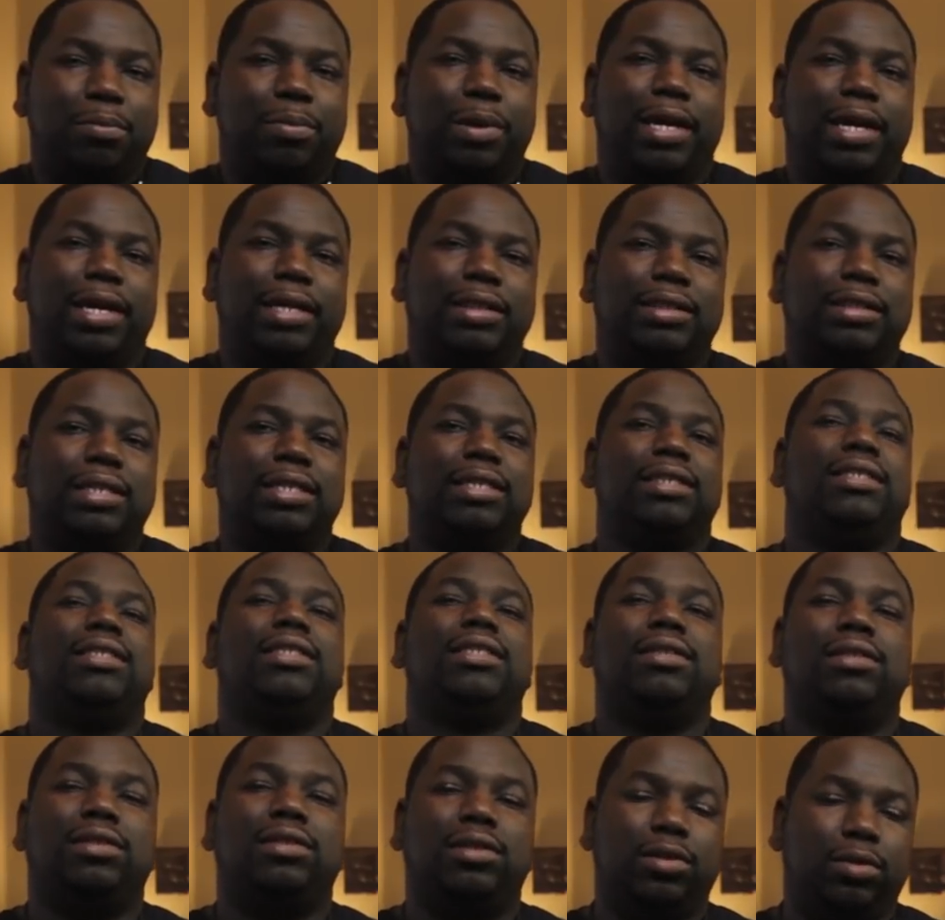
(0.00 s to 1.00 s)
to pay
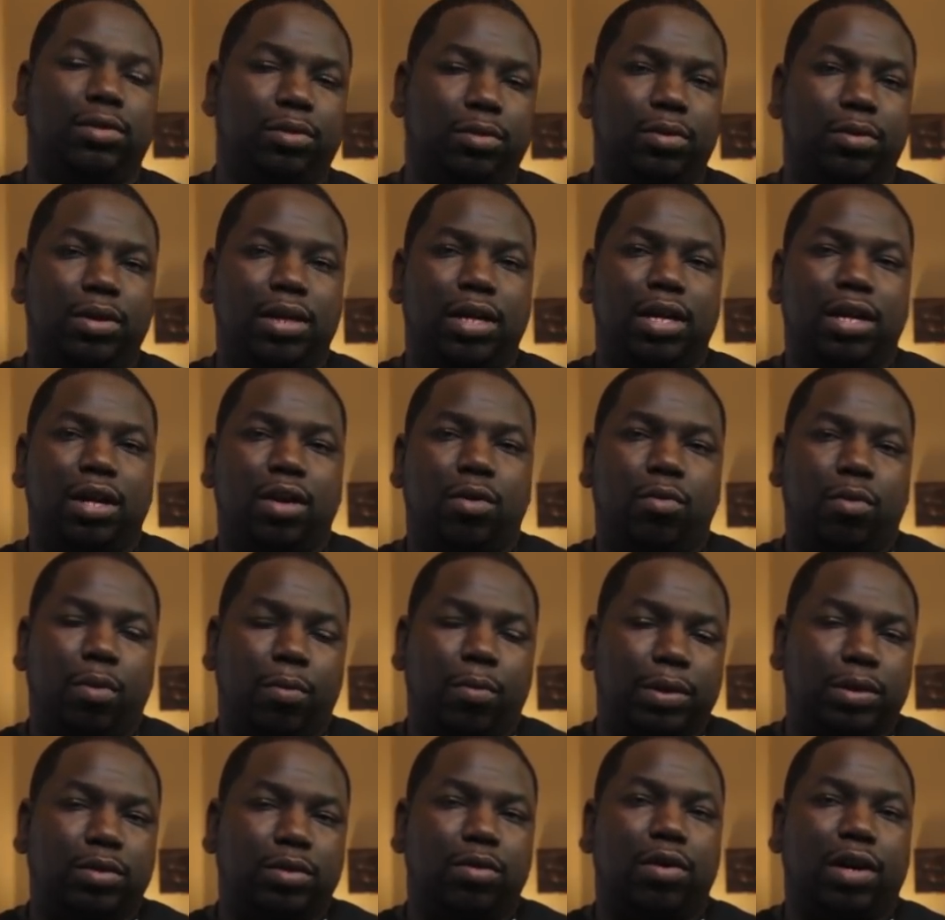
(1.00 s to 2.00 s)
attention to
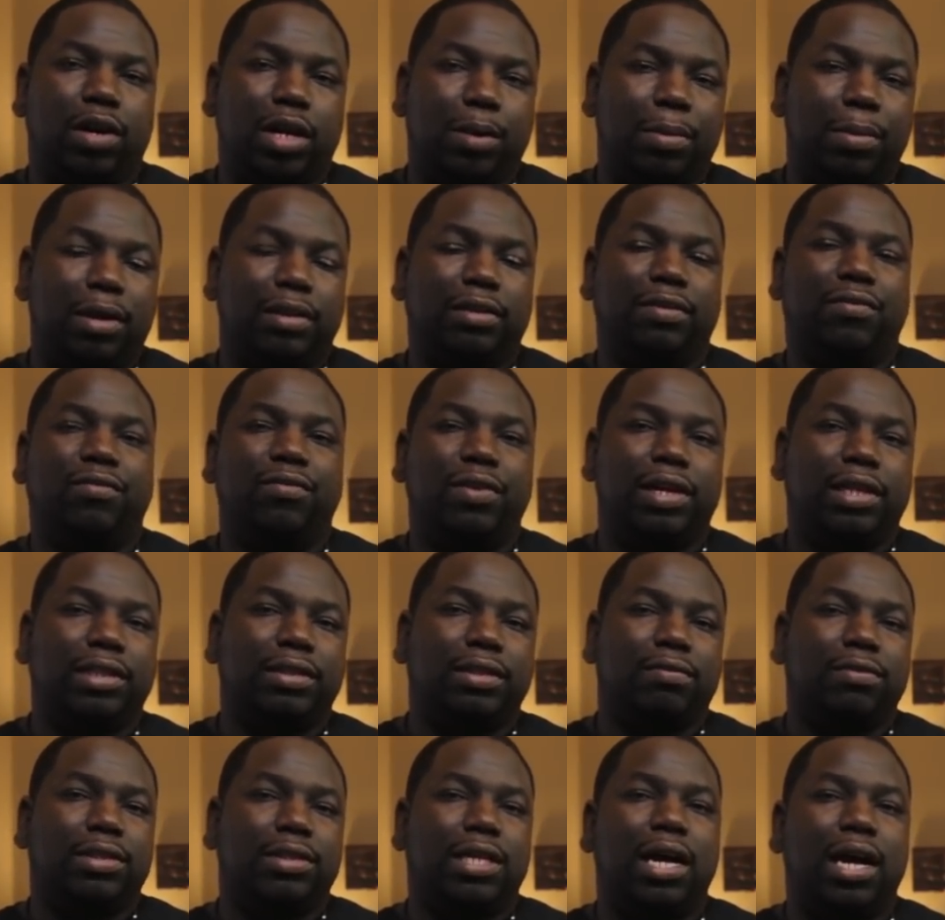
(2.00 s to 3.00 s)
when we're talking about the
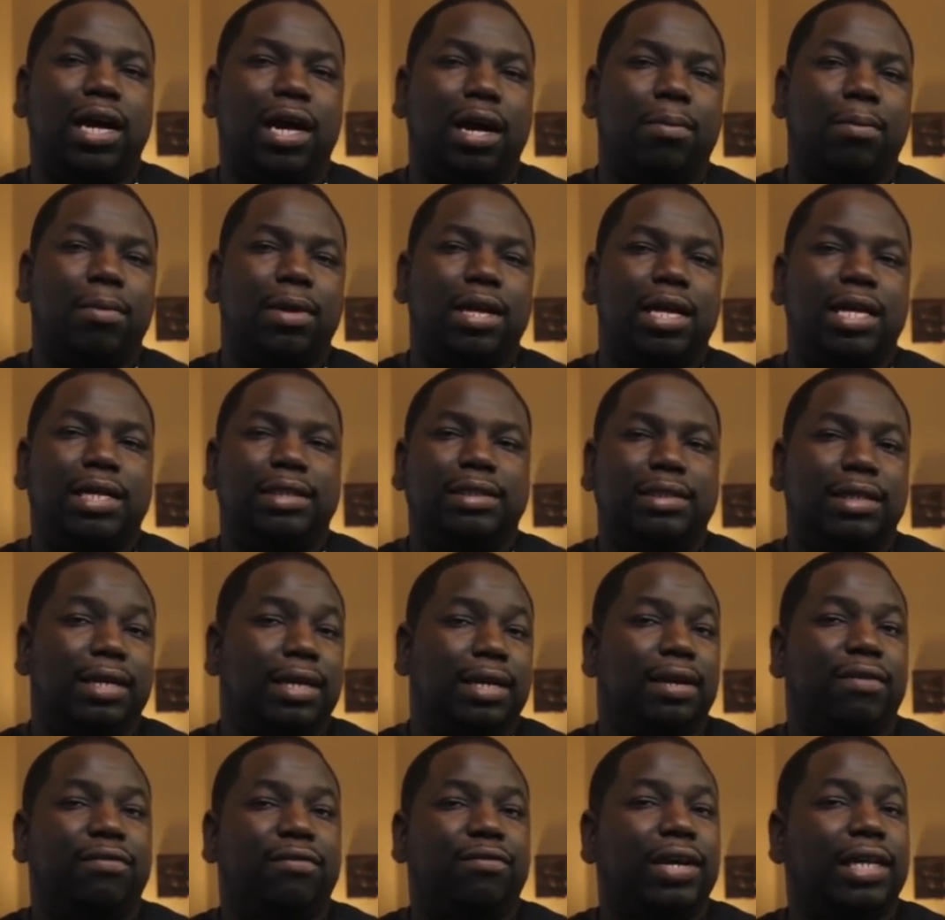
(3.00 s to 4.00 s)
effects of time.
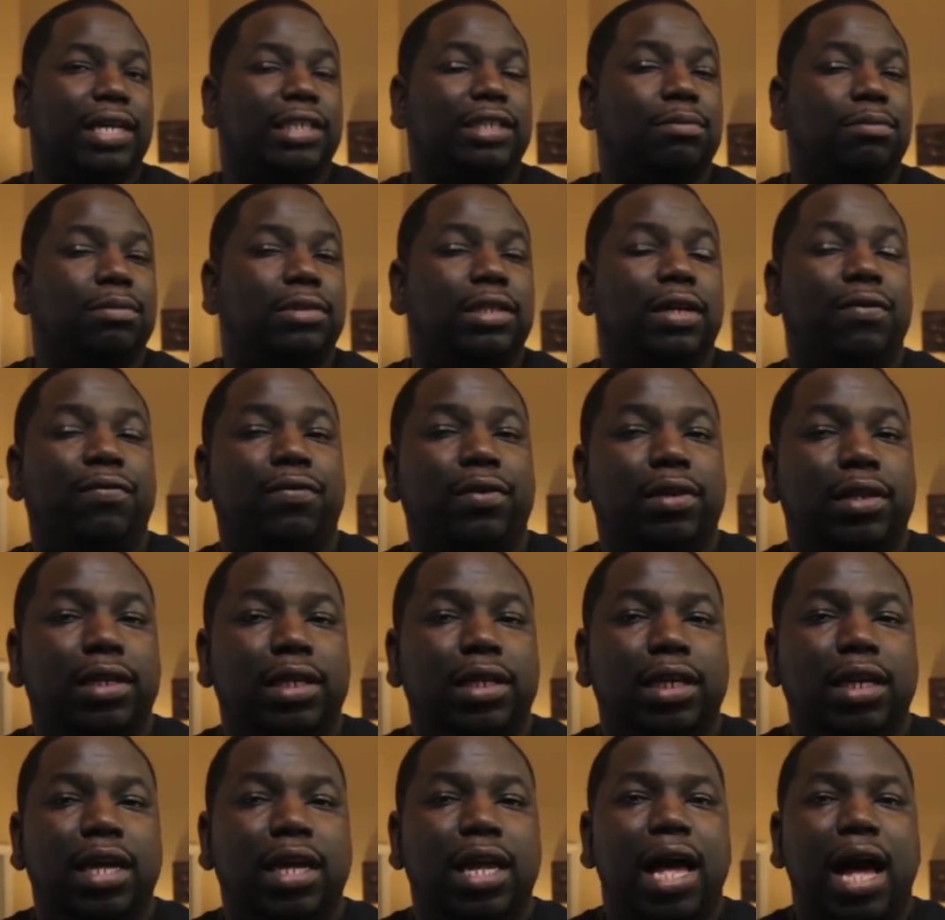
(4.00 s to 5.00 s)
Did it affect them
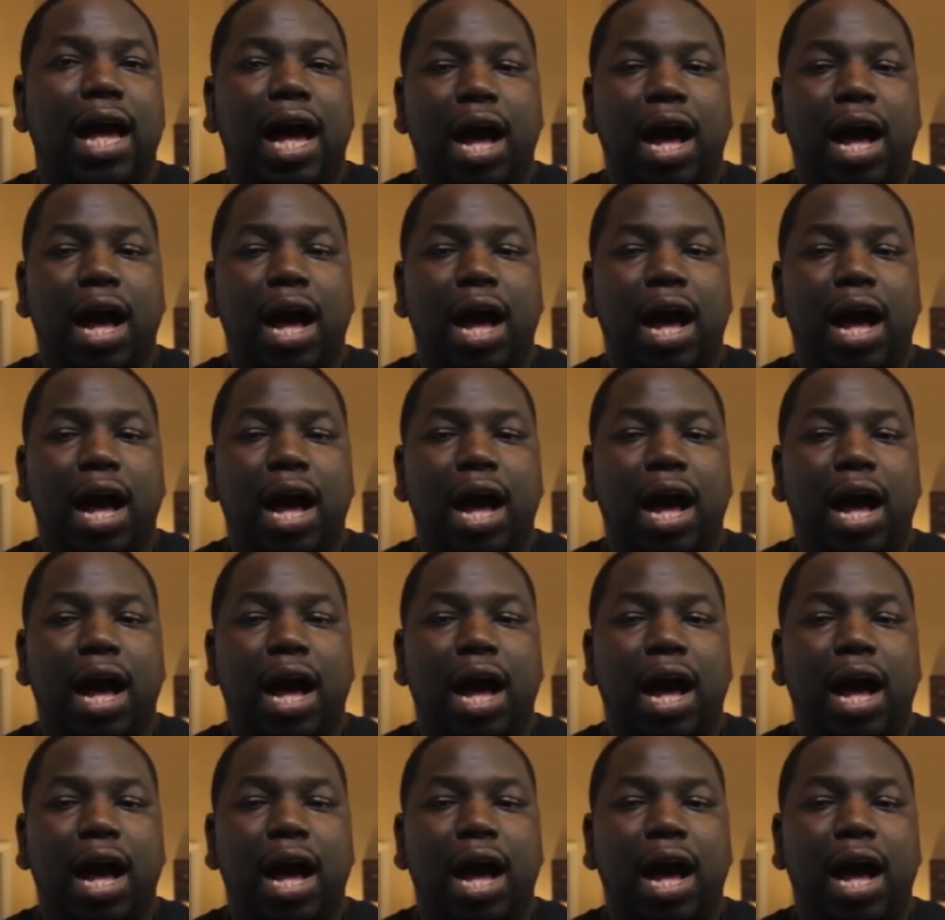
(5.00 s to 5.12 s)
differently?